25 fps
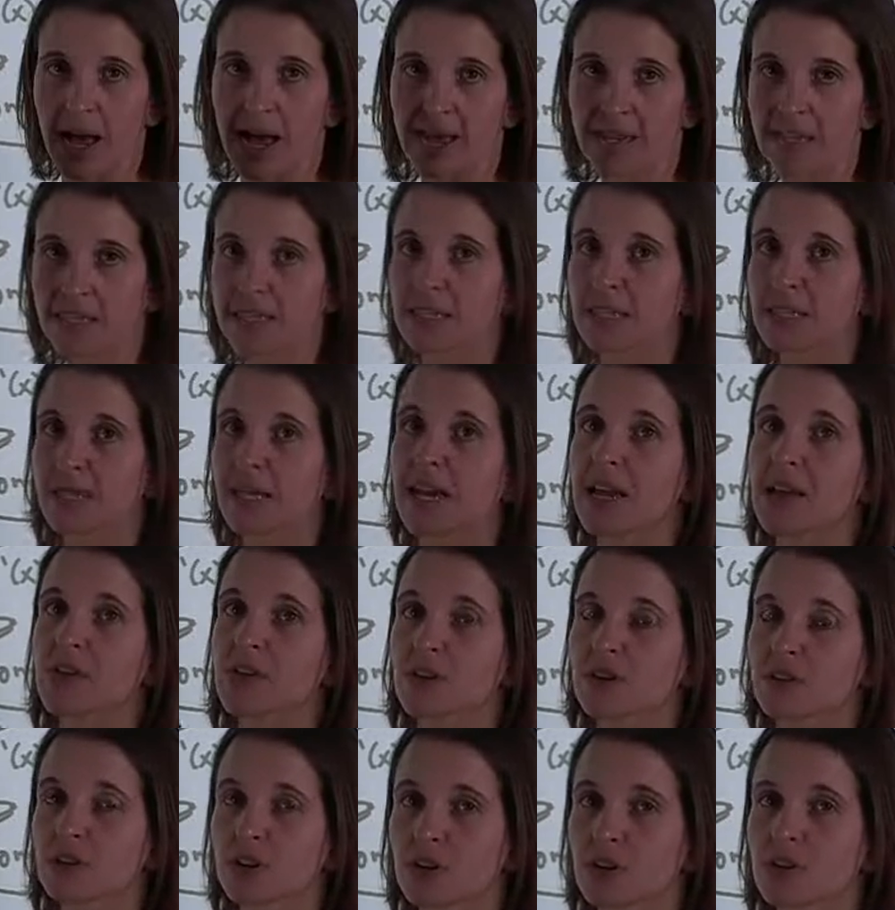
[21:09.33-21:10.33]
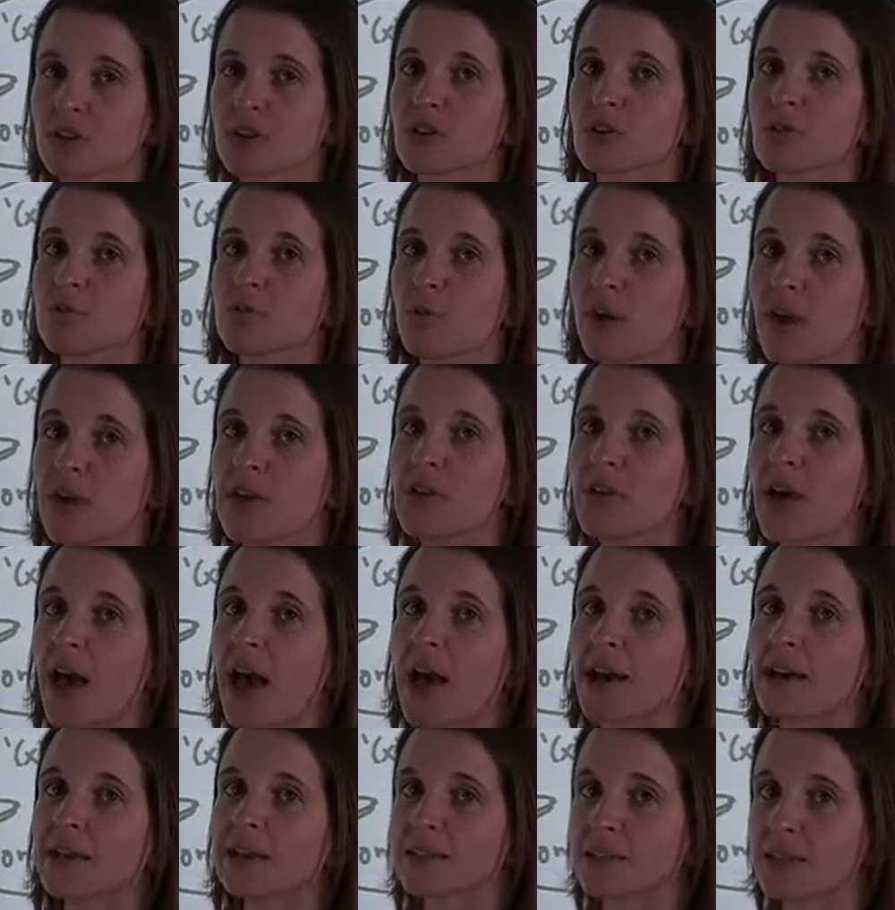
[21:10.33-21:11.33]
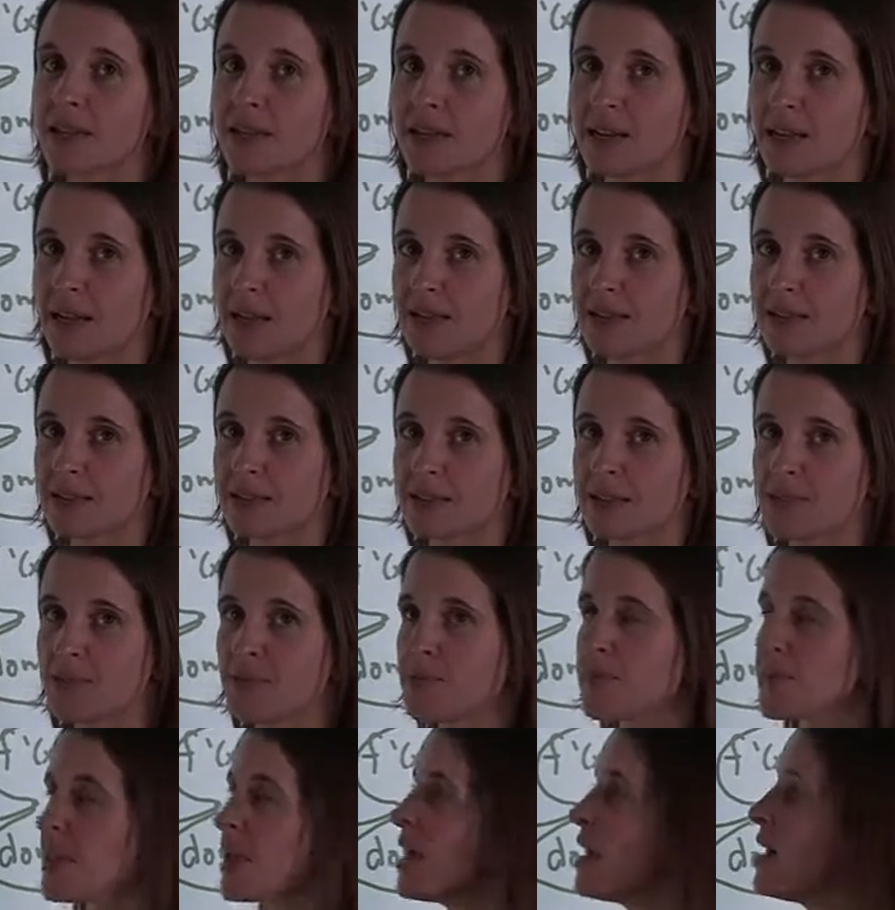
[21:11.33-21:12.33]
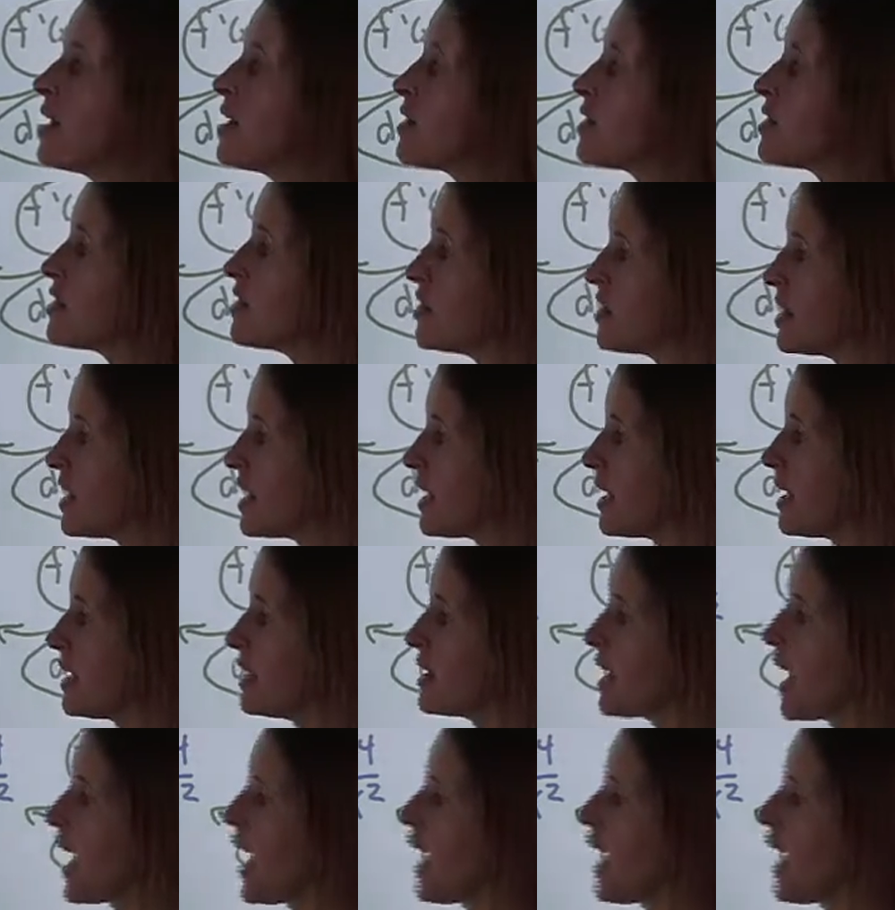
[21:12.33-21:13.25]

isolate the term with x in it. Then